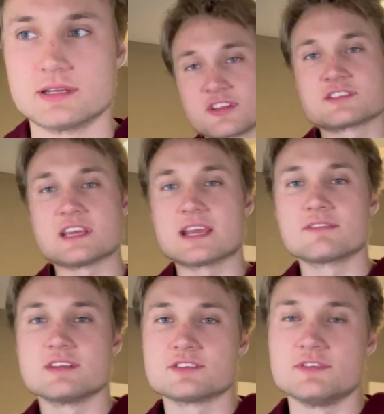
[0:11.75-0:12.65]
For the sake
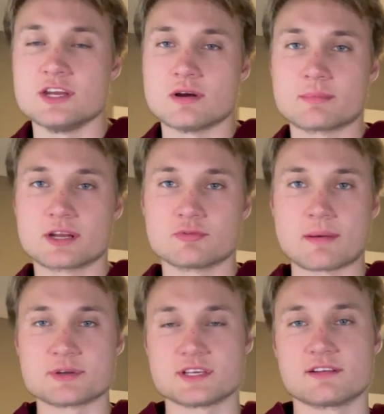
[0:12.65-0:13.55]
of this video, I'm going to
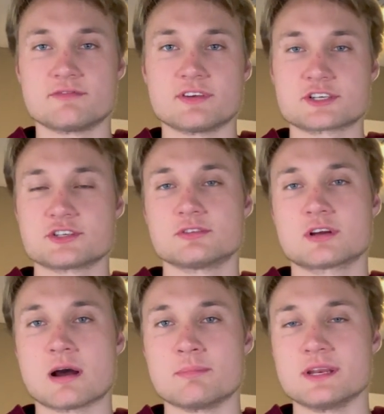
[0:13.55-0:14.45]
represent a fictional
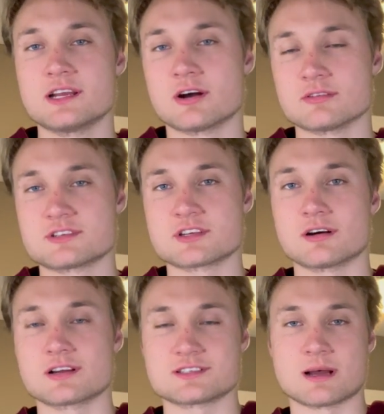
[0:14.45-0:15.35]
company called
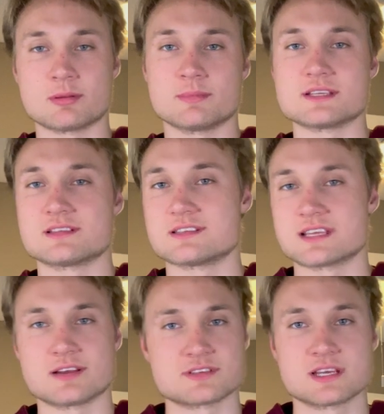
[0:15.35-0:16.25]
Sulka Supplements that
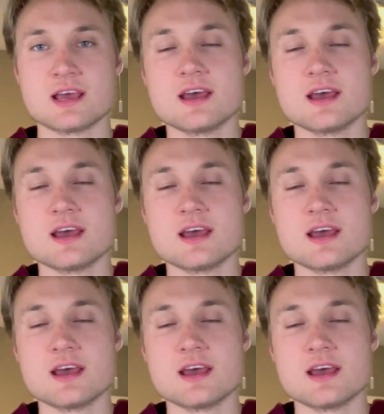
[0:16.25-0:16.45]
sells